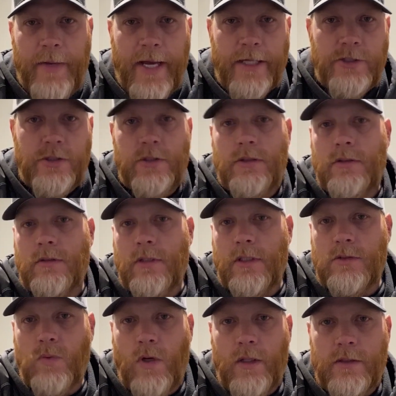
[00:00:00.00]
action
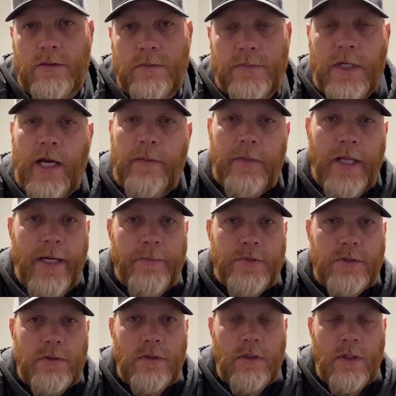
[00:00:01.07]
as well as some time
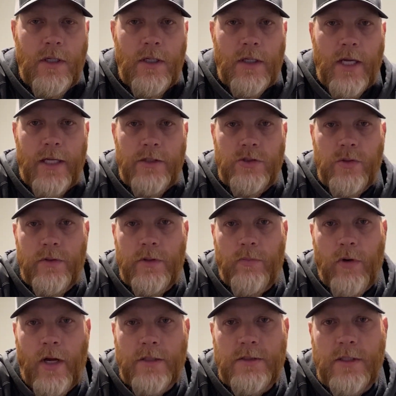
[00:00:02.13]
lapse, kind of showing the
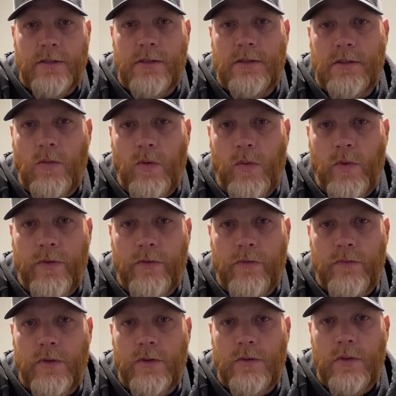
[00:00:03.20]
processes that we went
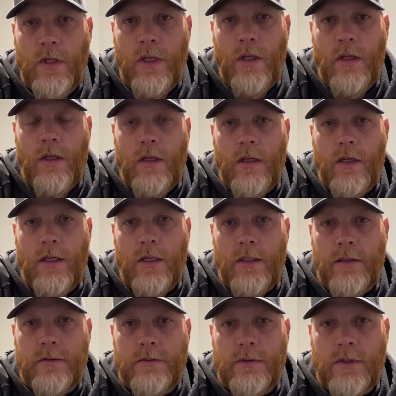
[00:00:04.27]
through
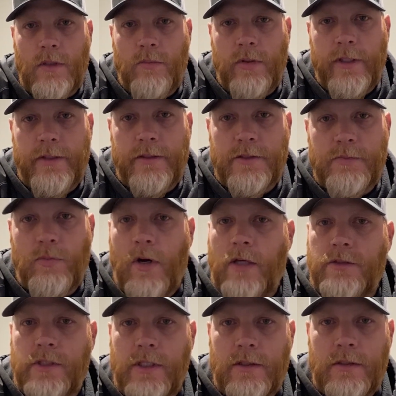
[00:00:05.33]
to complete this
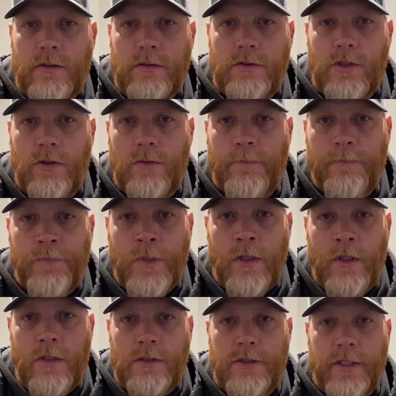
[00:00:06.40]
project. So
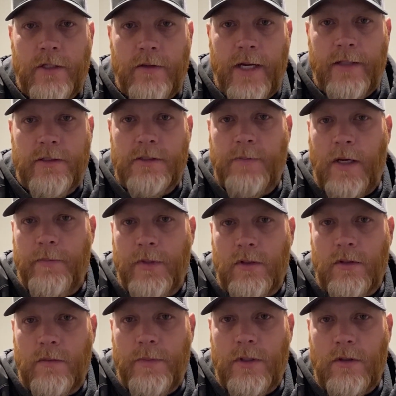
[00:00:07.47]
stick around. This might be a
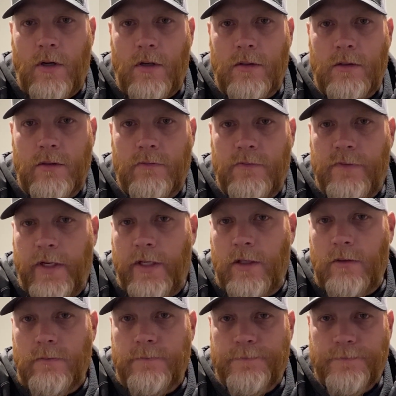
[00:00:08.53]
little bit longer of a video,